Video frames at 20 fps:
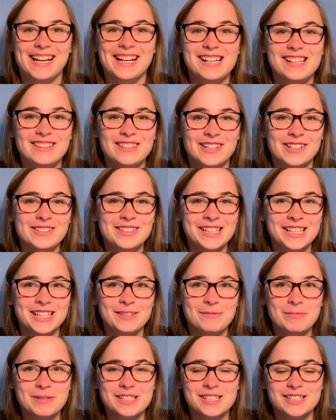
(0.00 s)
Hello
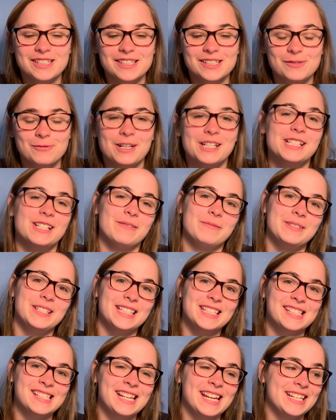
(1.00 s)
Kipsters, welcome
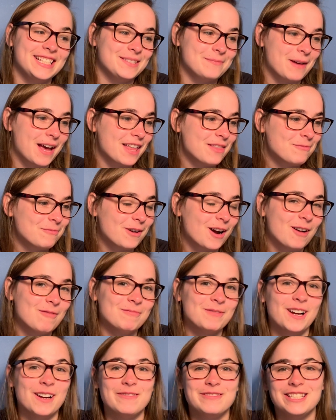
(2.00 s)
to today's math
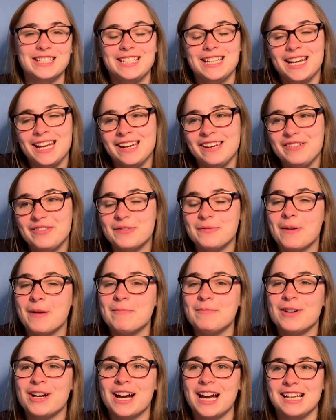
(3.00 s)
problem of the day.
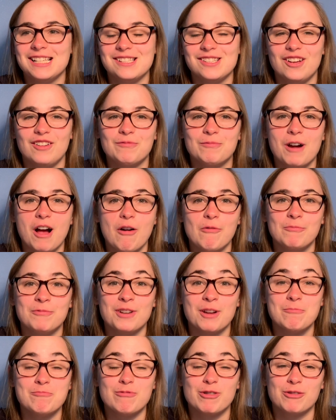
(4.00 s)
Remember, I solved problem
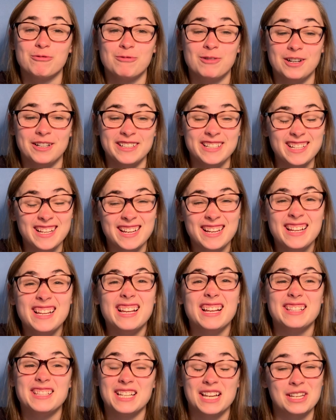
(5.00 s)
number 1
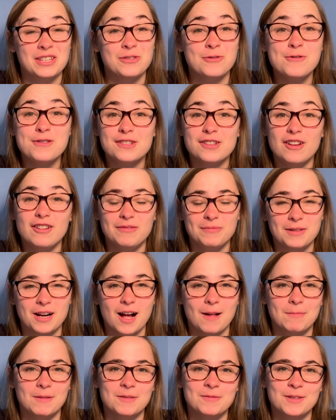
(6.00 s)
and then you solved
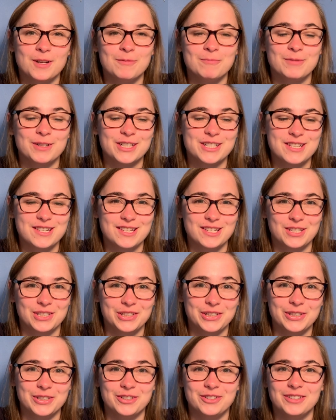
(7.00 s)
problem number
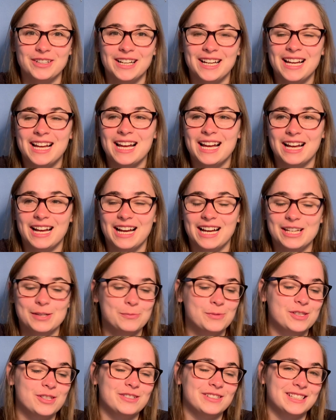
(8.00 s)
2. I
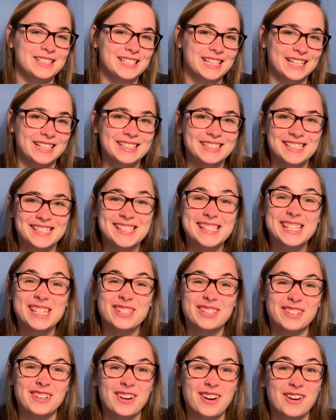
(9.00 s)
am so excited to see
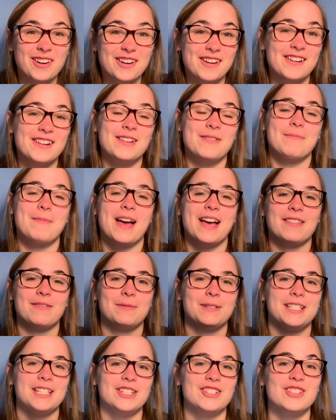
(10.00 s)
your hard
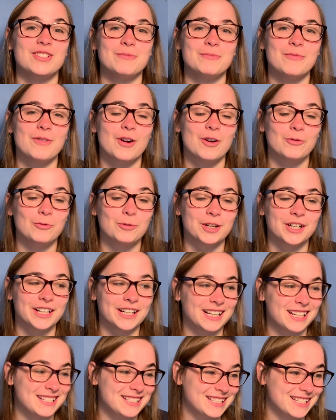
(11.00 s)
mathematician
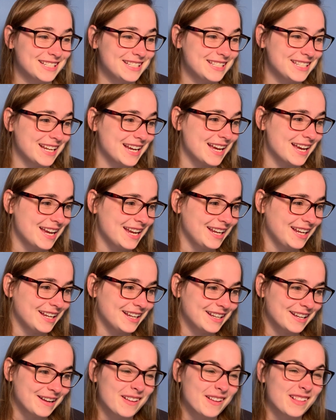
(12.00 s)
work today.
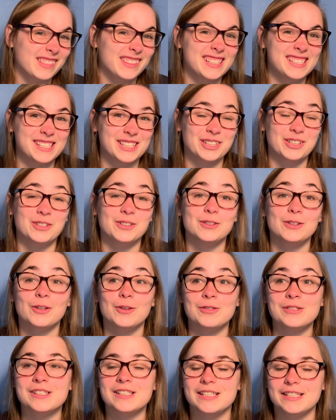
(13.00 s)
Listen
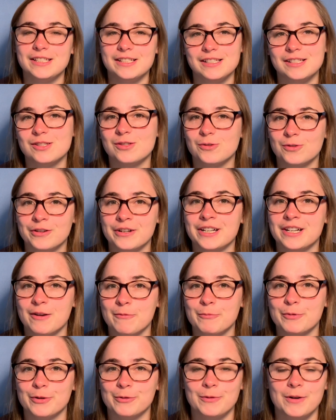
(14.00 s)
closely to story
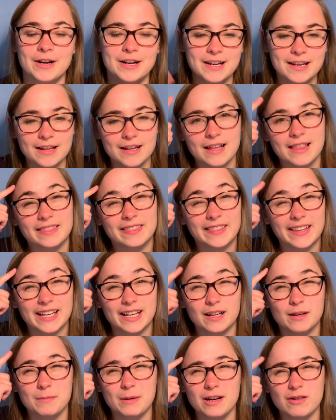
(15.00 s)
number 1.
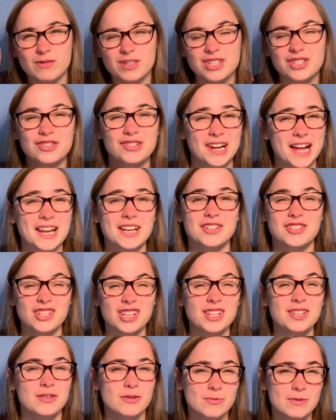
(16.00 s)
Think about what strategy
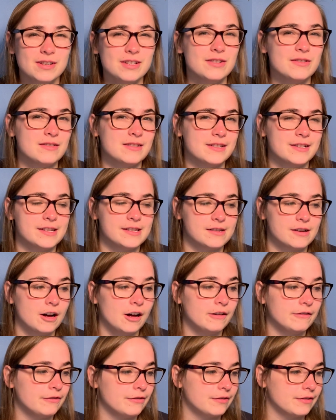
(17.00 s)
you would use to
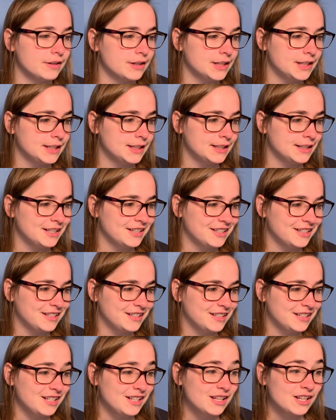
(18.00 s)
solve.
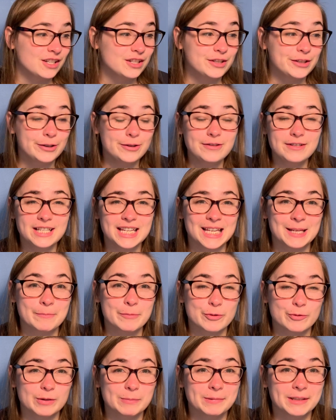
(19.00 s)
Two
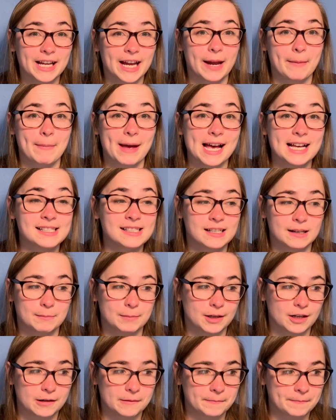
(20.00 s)
teams were playing
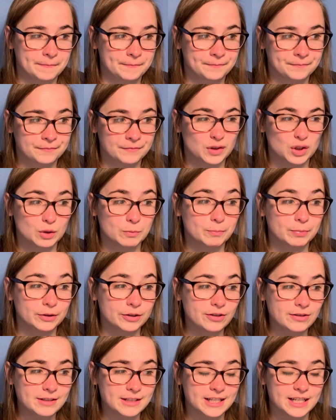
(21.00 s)
basketball. The
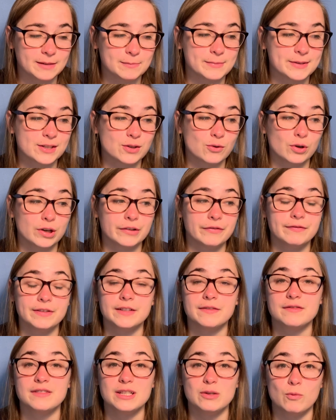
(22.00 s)
blue team scored
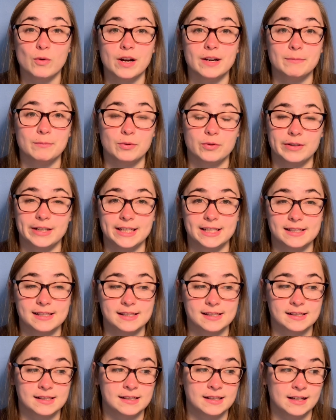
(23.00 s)
51
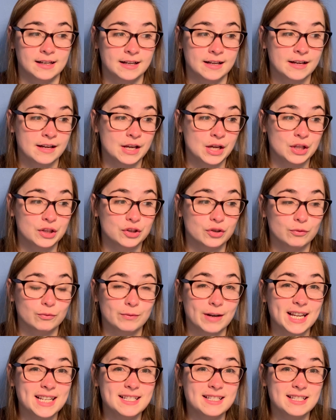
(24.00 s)
points. The
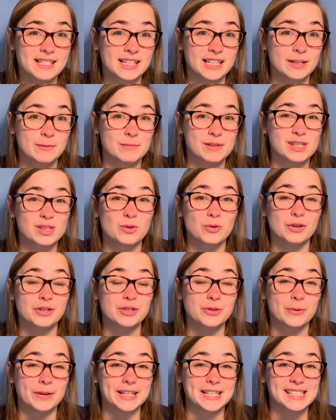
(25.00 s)
red team scored
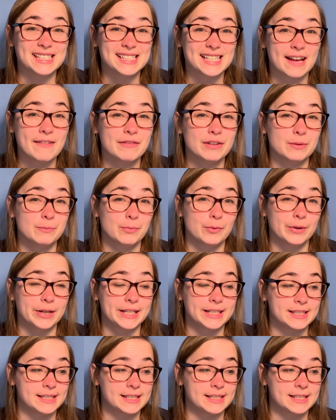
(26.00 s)
27 points.